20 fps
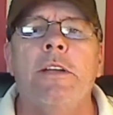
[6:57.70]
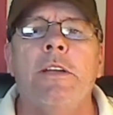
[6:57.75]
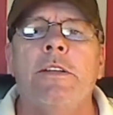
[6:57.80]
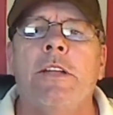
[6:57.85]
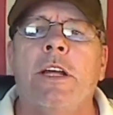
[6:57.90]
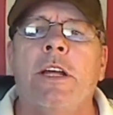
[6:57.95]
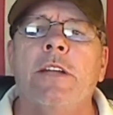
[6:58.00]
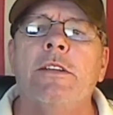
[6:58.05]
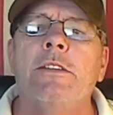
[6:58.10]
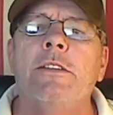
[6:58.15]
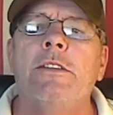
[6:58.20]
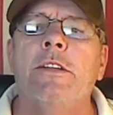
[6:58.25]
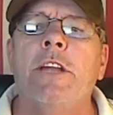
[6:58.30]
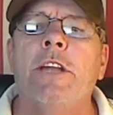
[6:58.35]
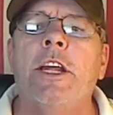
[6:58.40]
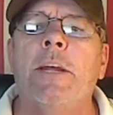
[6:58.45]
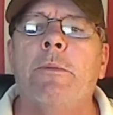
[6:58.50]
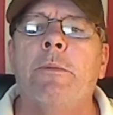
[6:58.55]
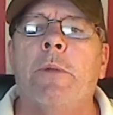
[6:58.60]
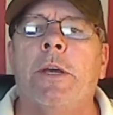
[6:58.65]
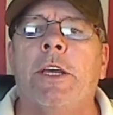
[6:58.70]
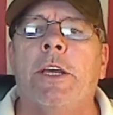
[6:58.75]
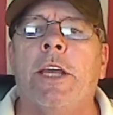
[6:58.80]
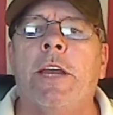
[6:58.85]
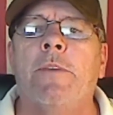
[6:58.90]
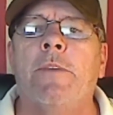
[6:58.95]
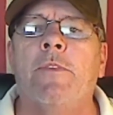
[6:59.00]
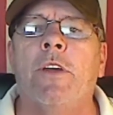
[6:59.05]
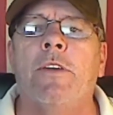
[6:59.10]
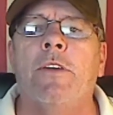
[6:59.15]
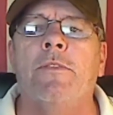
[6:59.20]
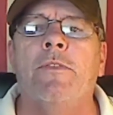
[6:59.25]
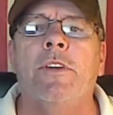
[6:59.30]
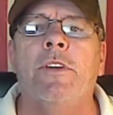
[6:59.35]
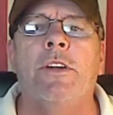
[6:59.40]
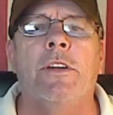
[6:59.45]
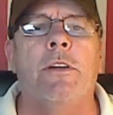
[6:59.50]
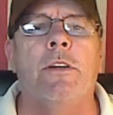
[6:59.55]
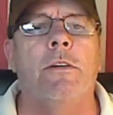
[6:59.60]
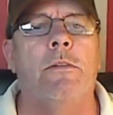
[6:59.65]
That is the name I gave that
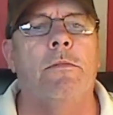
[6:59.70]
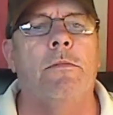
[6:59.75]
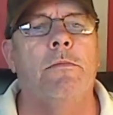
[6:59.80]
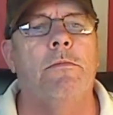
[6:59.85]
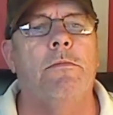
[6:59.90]
video.